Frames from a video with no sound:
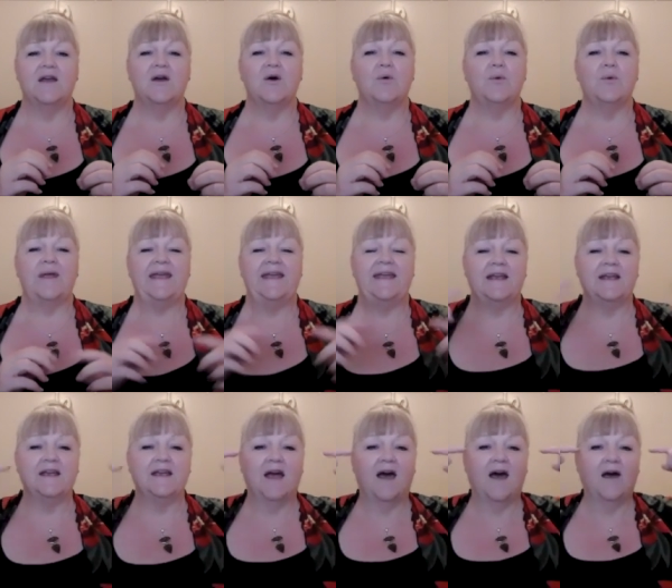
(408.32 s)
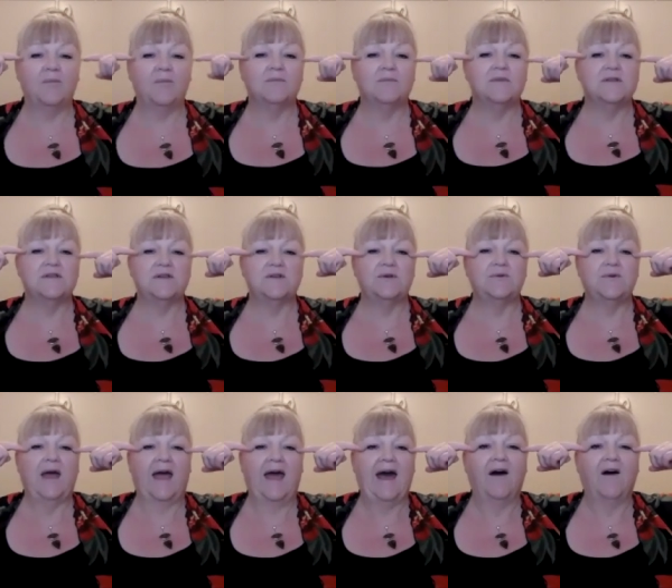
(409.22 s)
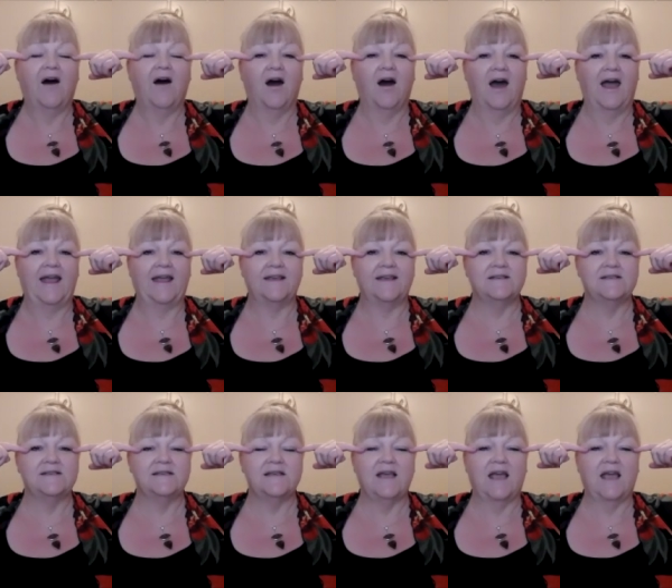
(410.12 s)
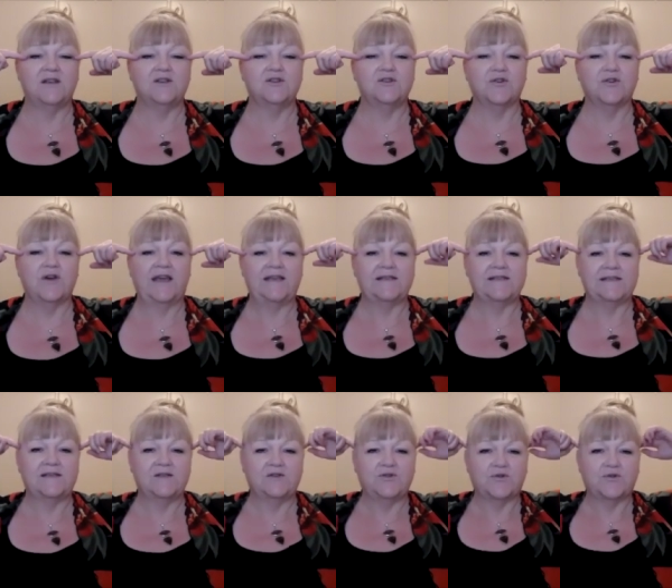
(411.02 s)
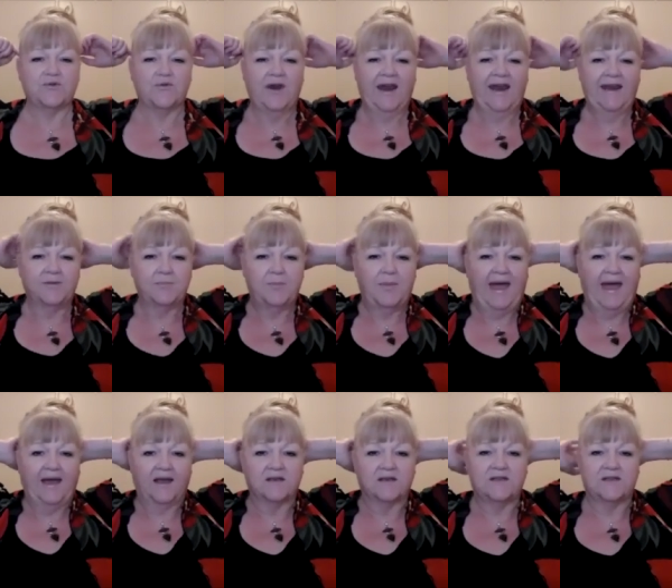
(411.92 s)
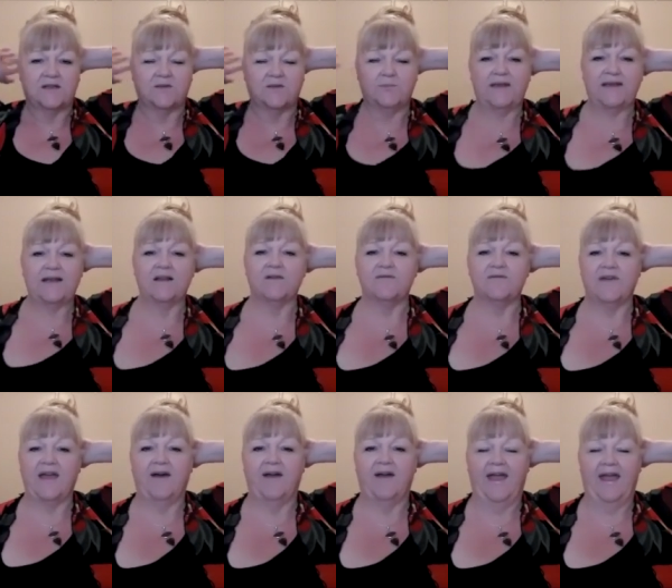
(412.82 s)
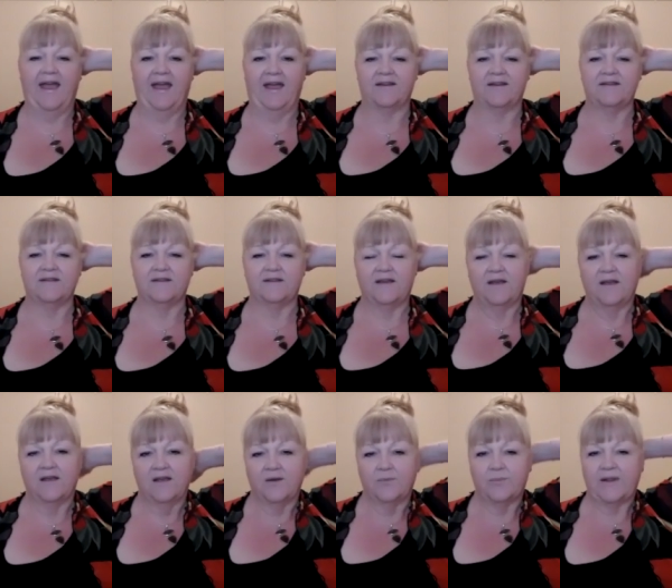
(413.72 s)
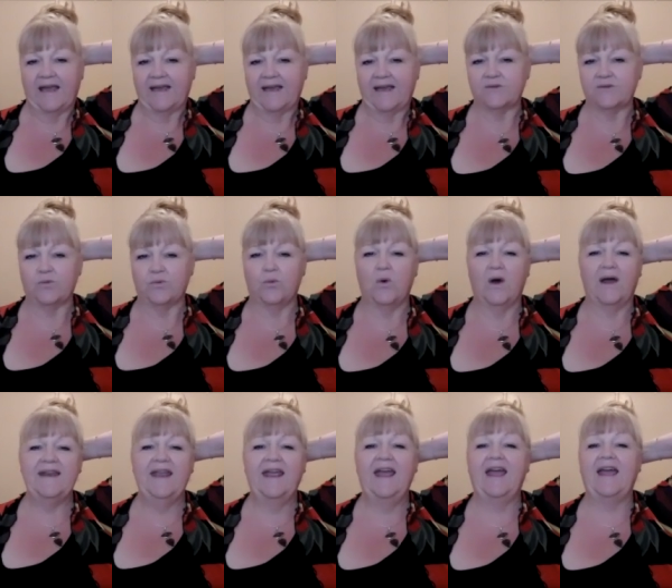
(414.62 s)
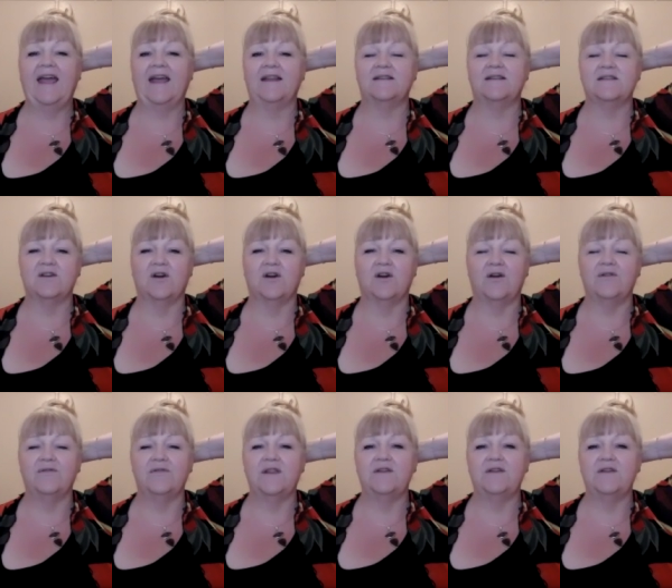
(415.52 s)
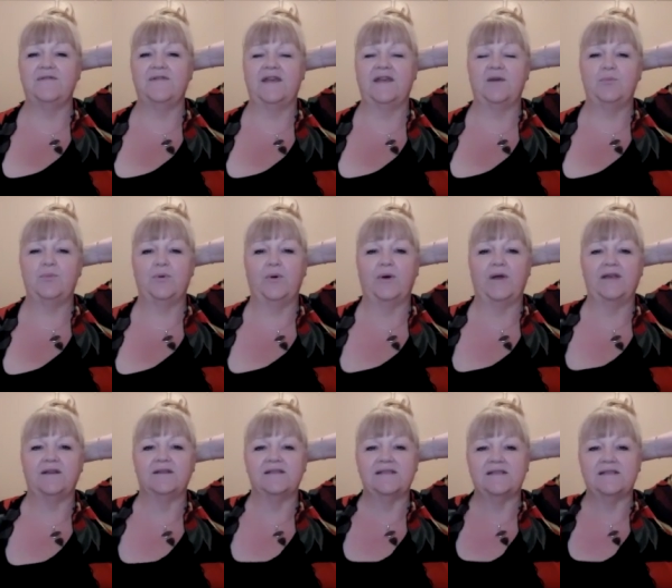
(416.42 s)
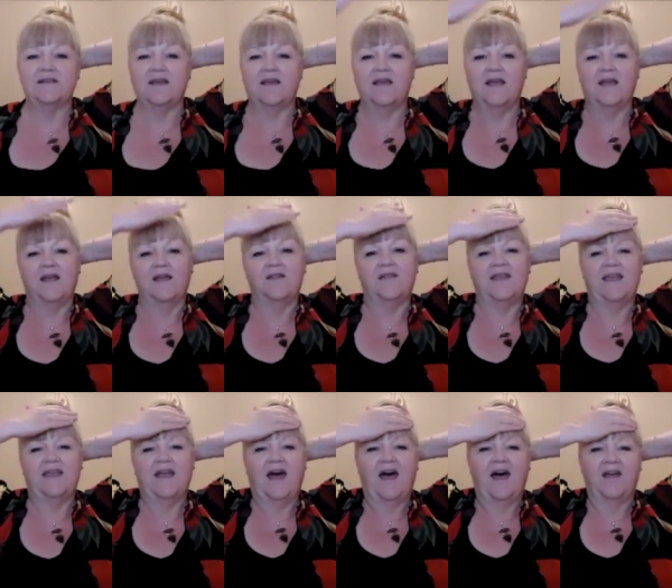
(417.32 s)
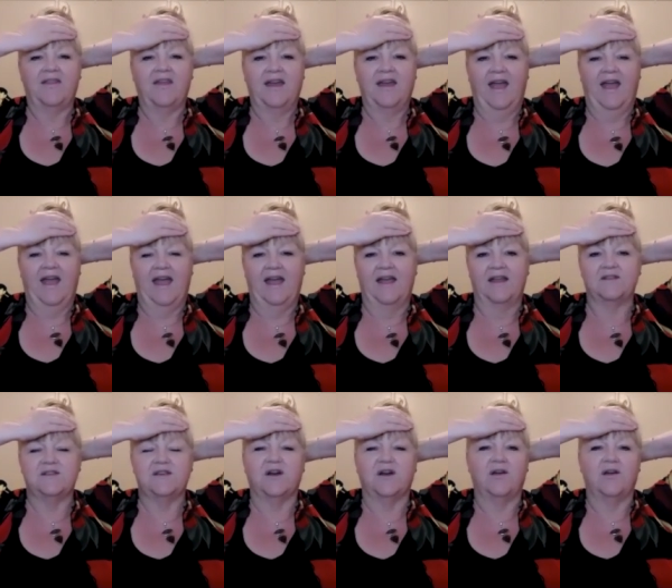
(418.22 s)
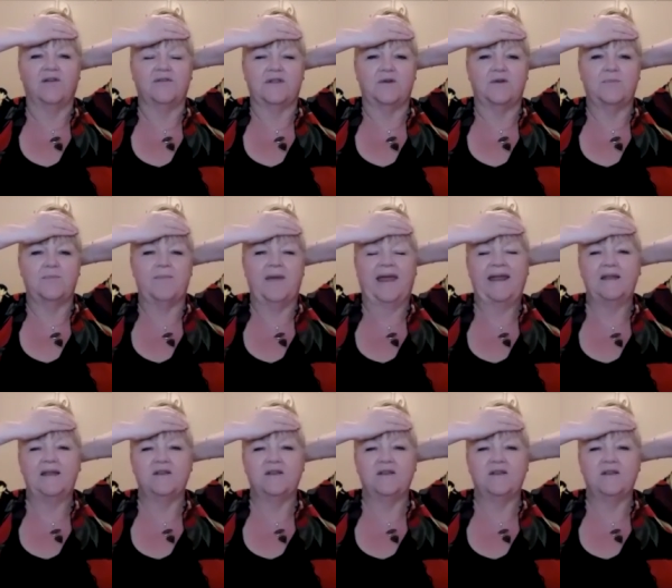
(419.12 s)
we can come to our eyes and trace straight back to the middle of our head, place one hand over the fear points, the other hand over the main